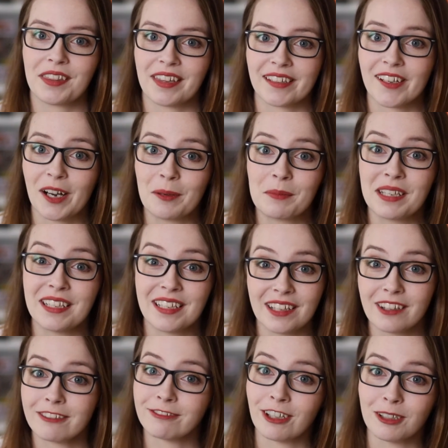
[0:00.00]
that got me in
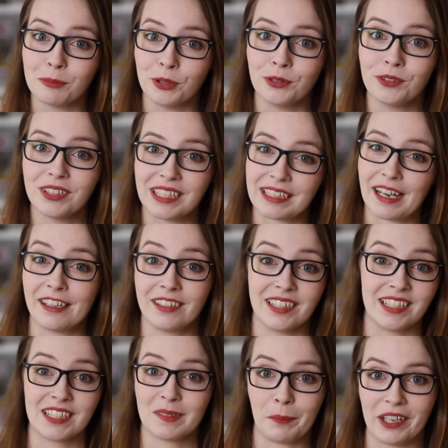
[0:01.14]
the fall mood and kind of
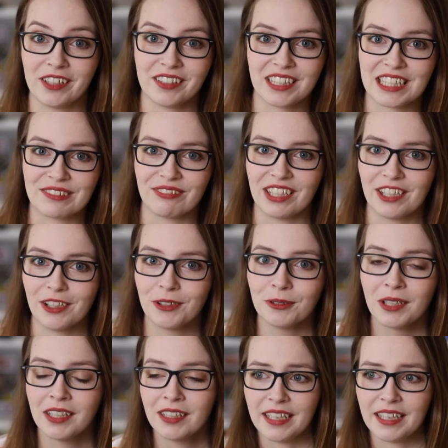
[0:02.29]
inspired this video.